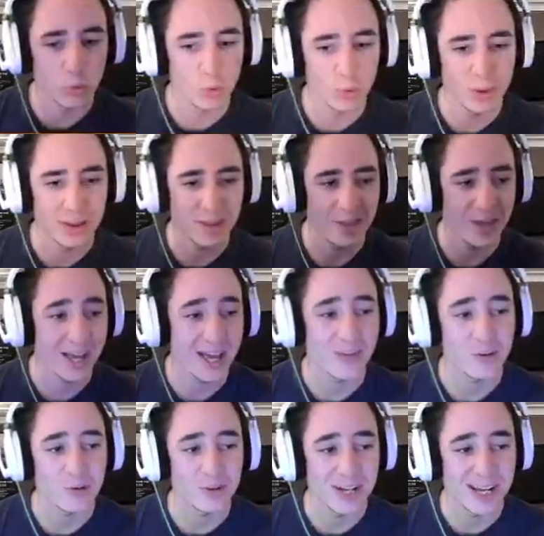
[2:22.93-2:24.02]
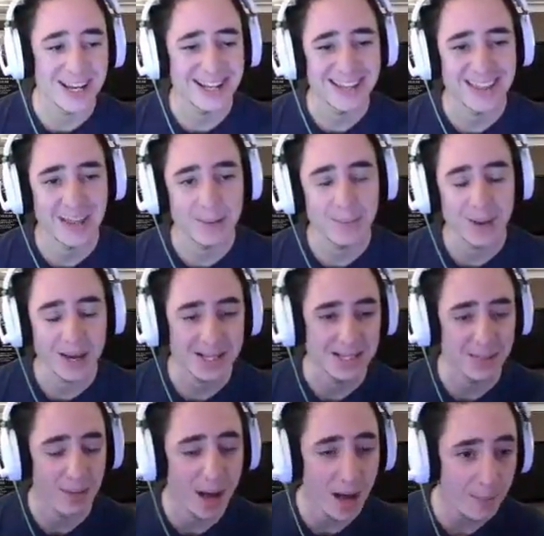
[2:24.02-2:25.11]
and the thing, and the grenade then picks
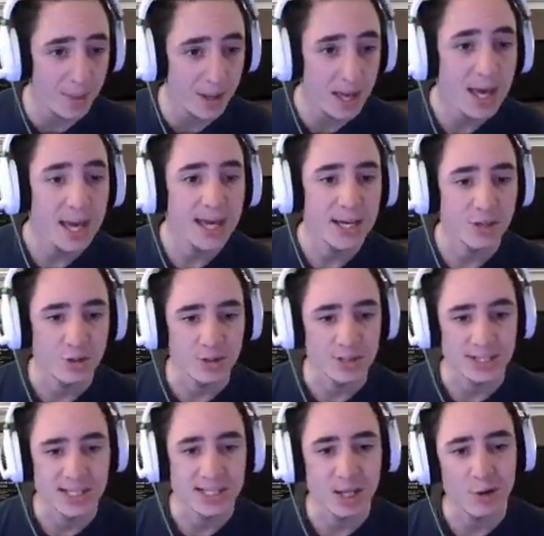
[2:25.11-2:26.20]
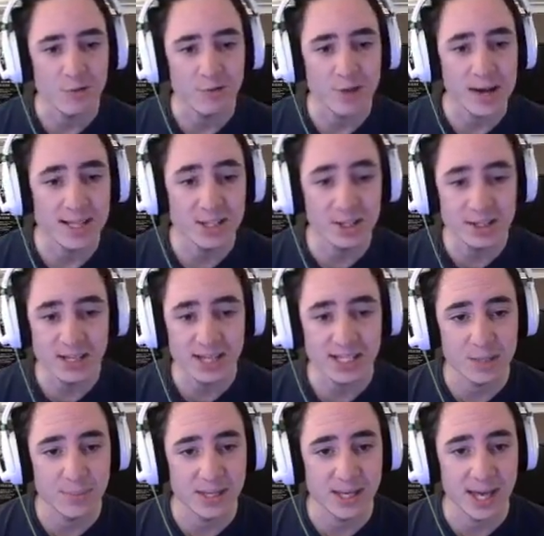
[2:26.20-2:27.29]
him up. He's using a self-res, looks like he's
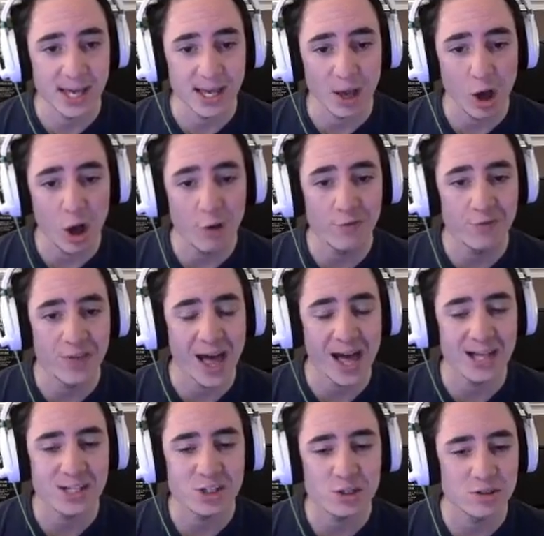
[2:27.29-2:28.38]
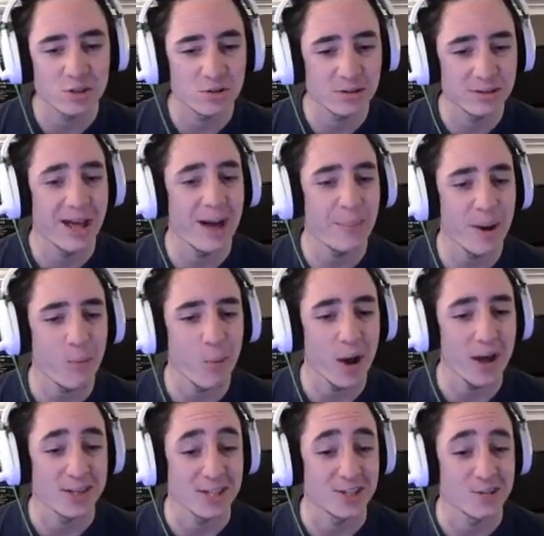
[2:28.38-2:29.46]
going to be getting it off. That barbed wire
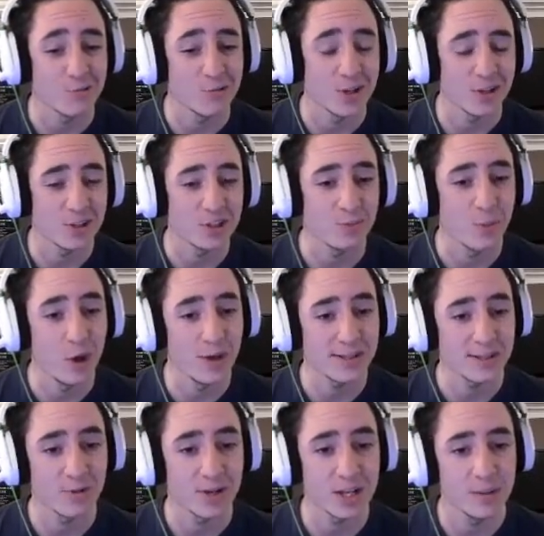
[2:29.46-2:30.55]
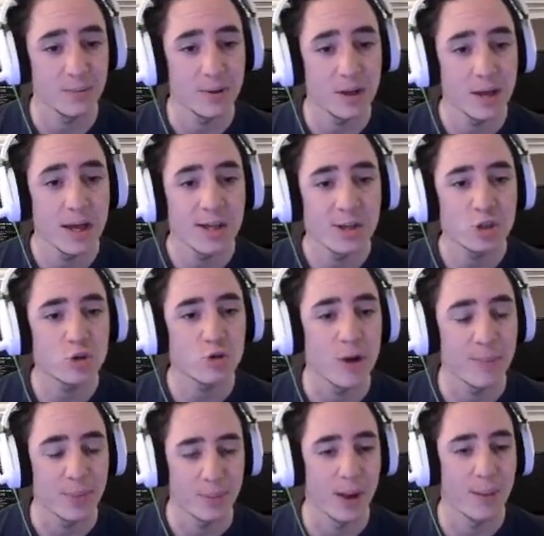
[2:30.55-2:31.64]
is actually a really good spot. That's really going to
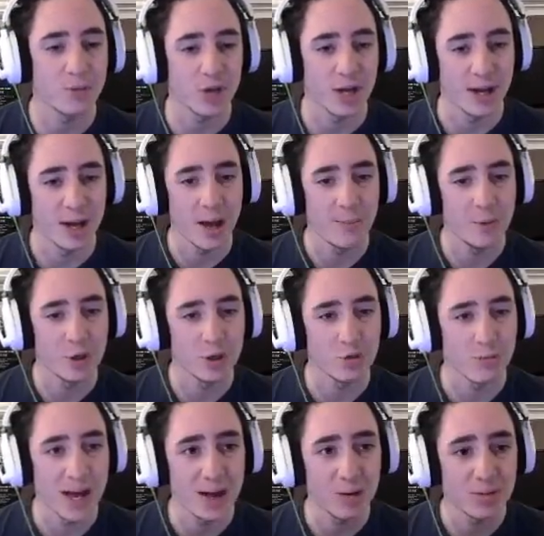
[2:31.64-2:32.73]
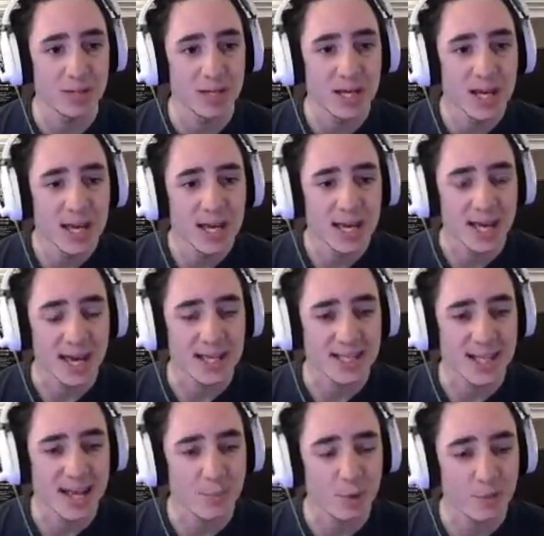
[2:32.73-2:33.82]
trip them up trying to push round. Okay, he's
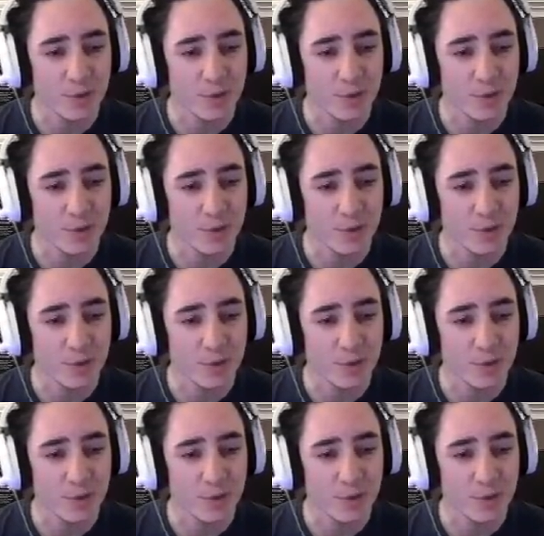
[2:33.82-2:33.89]
now moving